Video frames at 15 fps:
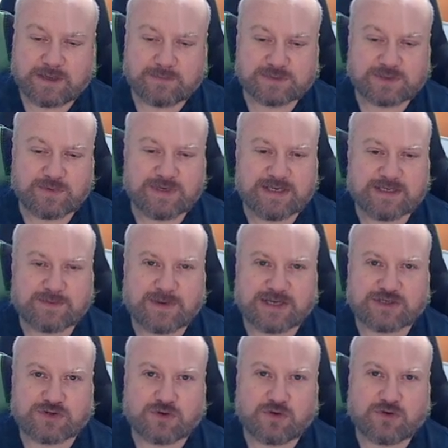So we need to make
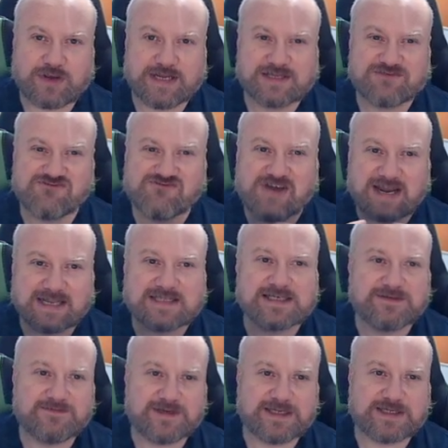sure it's
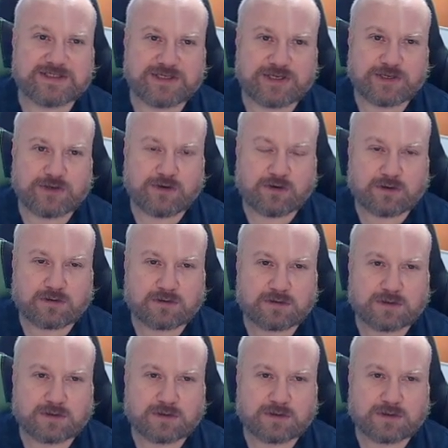relatively secure,